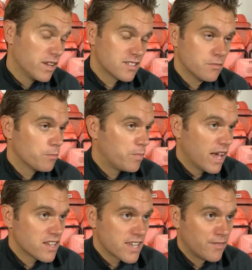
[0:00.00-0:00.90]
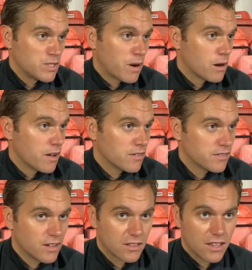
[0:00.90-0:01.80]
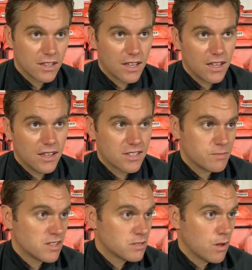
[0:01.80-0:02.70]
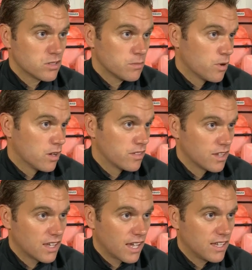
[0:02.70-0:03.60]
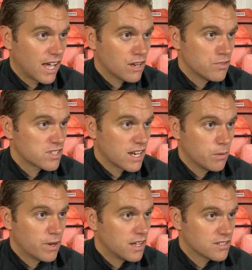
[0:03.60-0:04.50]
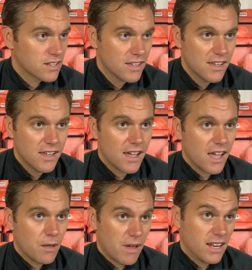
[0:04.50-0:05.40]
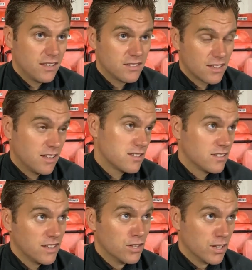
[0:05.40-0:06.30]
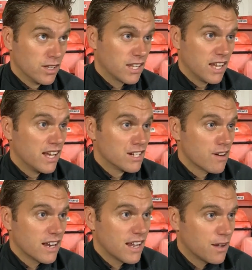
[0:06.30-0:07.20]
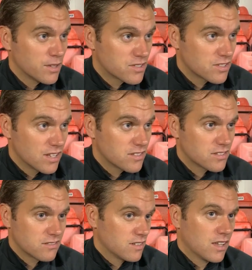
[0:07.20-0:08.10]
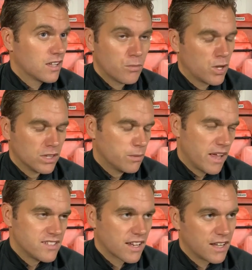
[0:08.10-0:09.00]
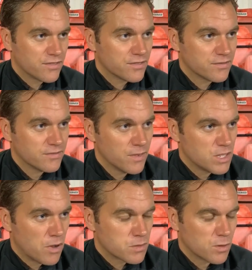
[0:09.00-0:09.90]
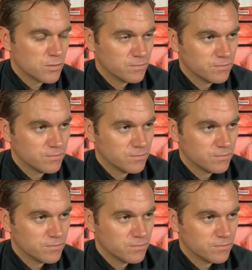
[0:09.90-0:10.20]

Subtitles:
it? Listen, player safety is paramount. I think it's the most important thing. You can't risk any players. And you can hear the rain now. We couldn't have played second half. It was impossible.